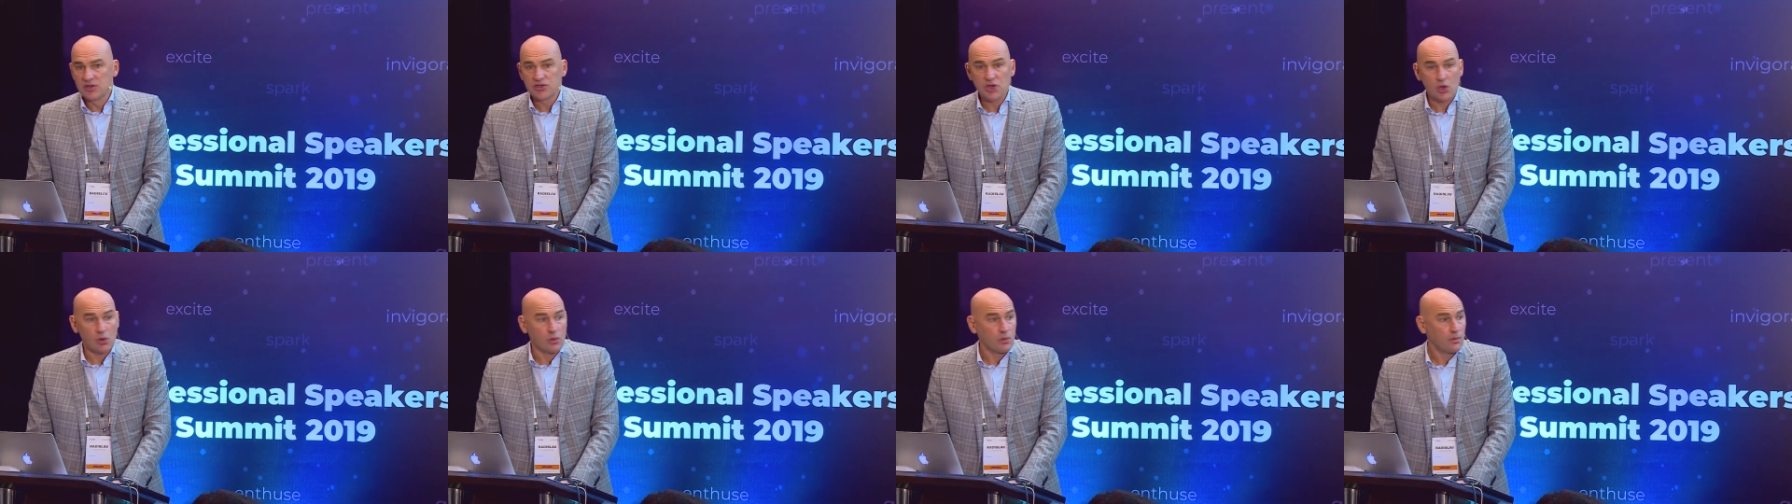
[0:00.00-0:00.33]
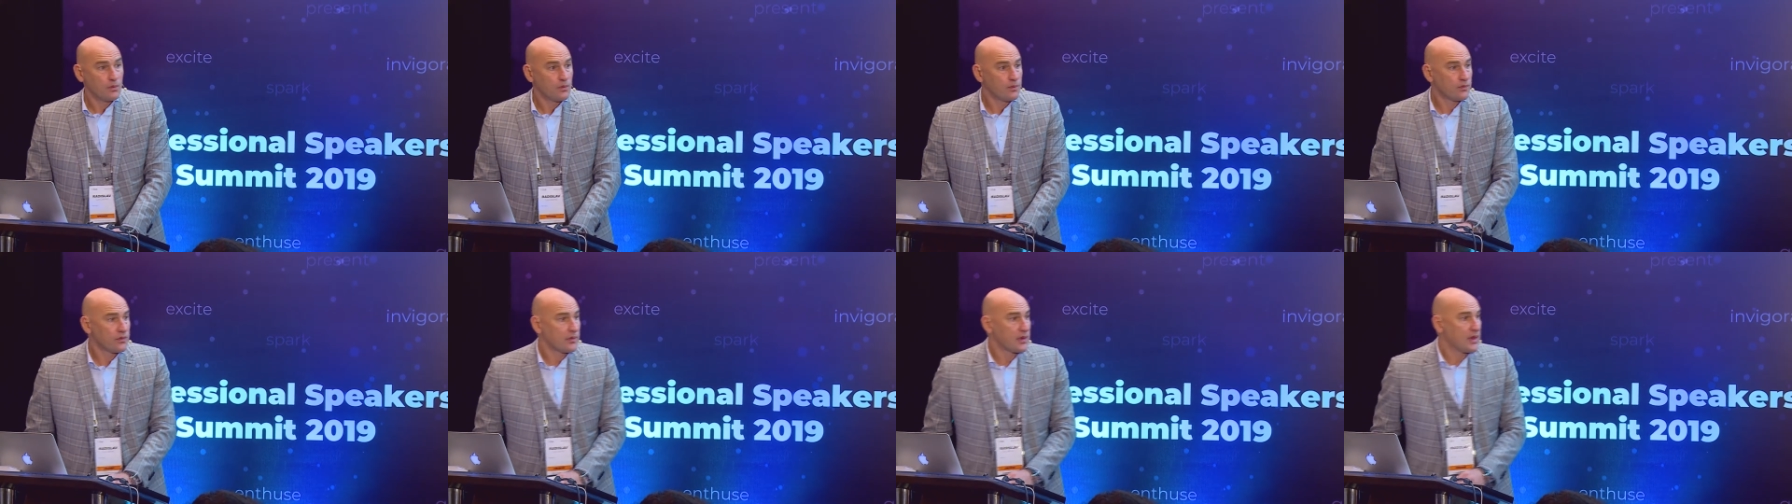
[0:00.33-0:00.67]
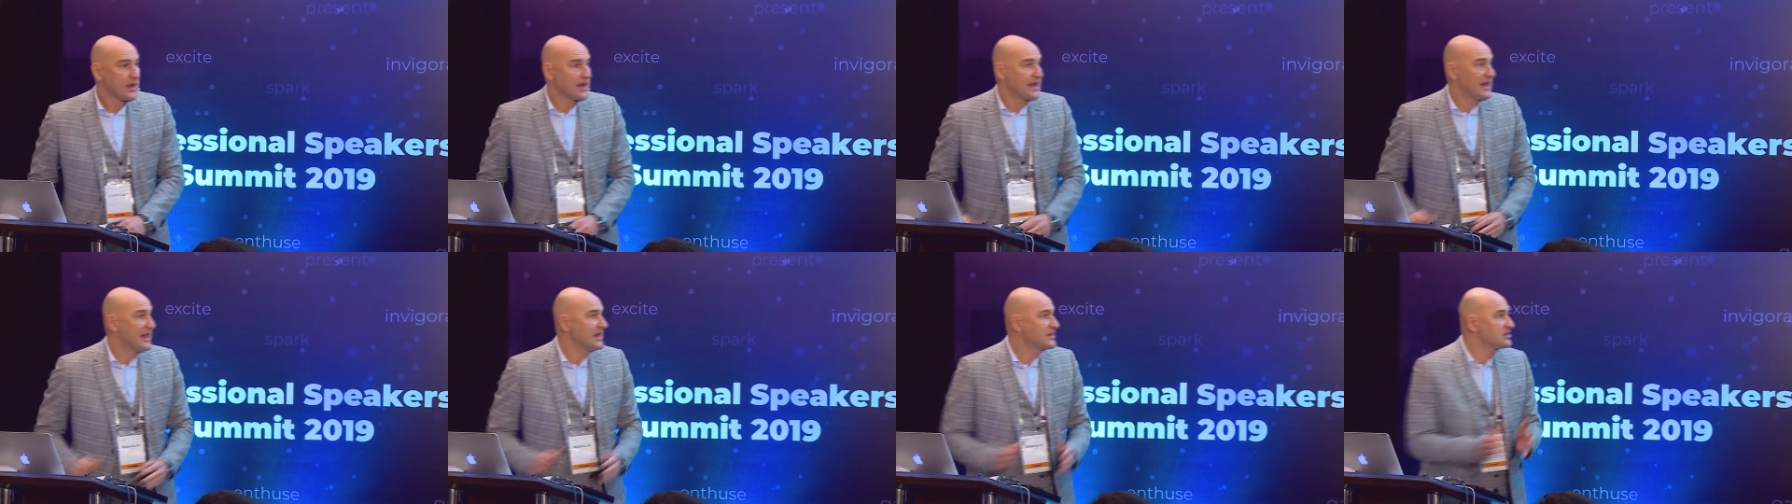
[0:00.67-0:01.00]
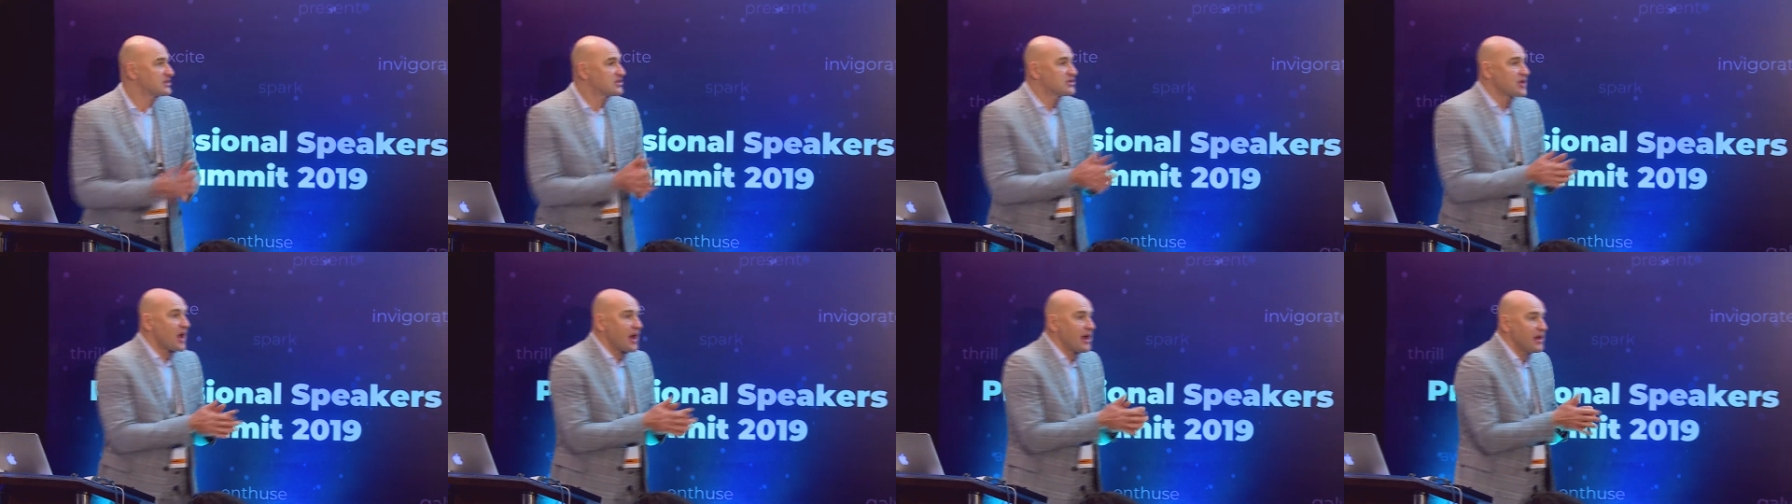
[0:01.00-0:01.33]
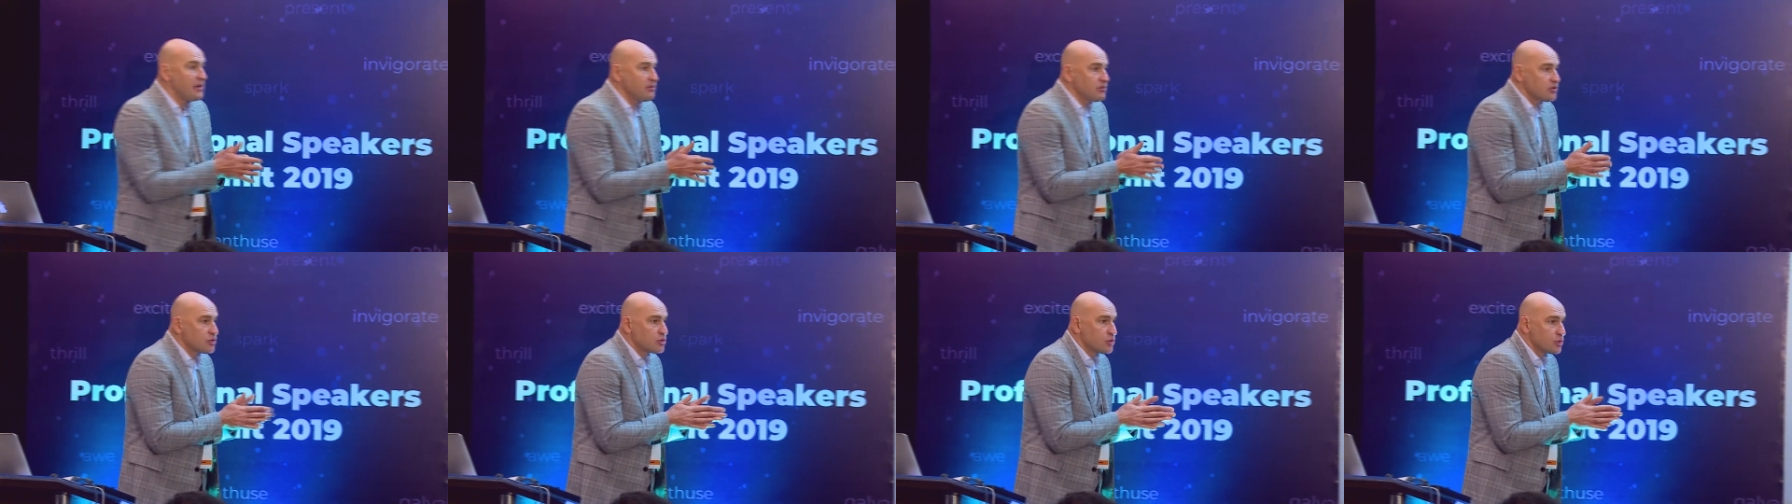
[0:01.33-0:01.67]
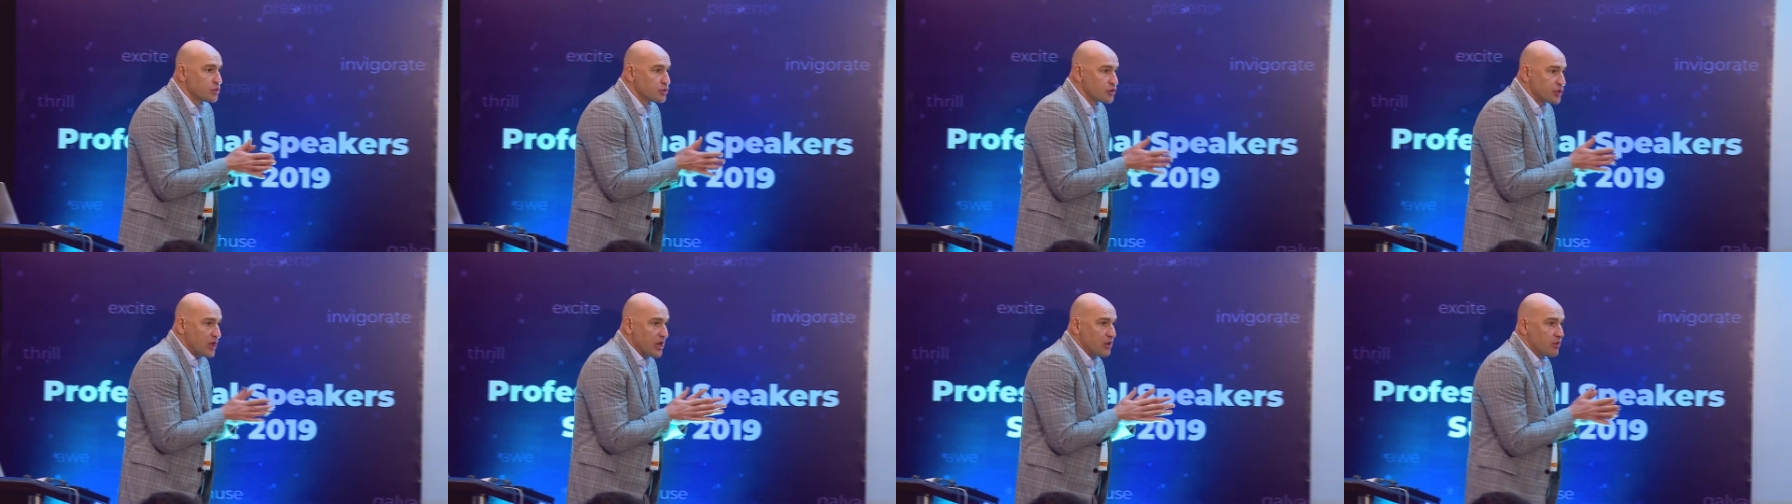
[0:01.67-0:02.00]
So it's time
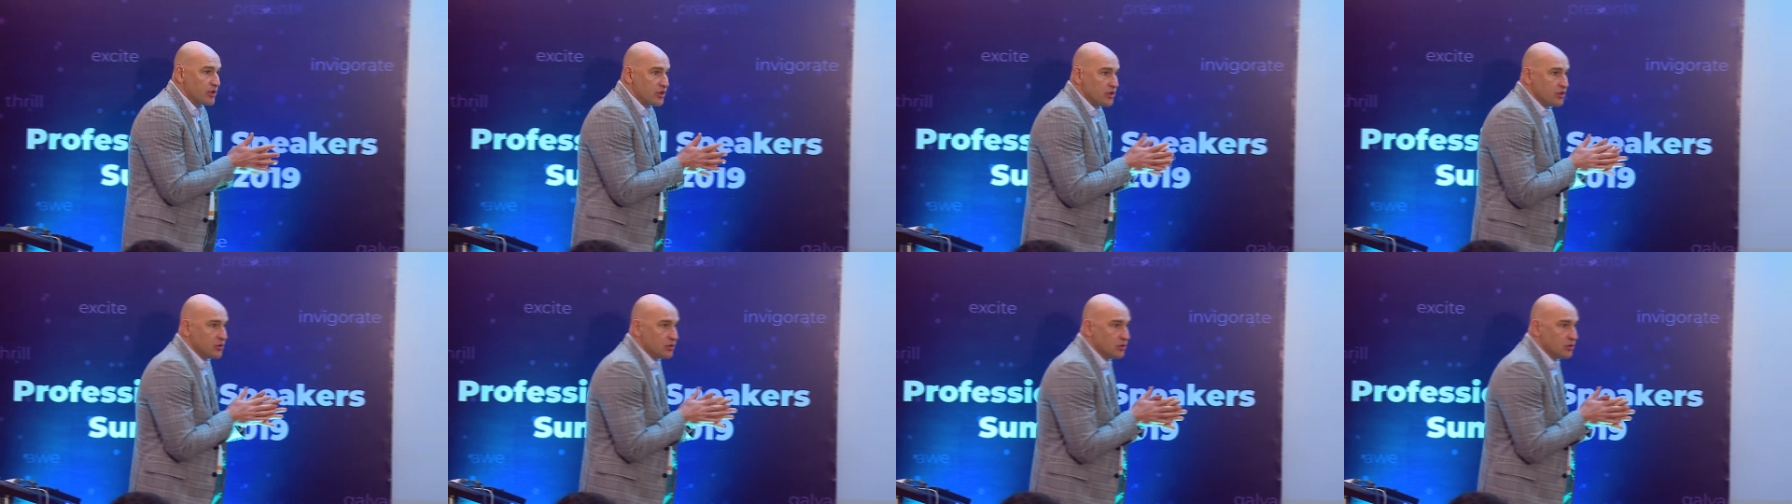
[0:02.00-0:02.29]
to share with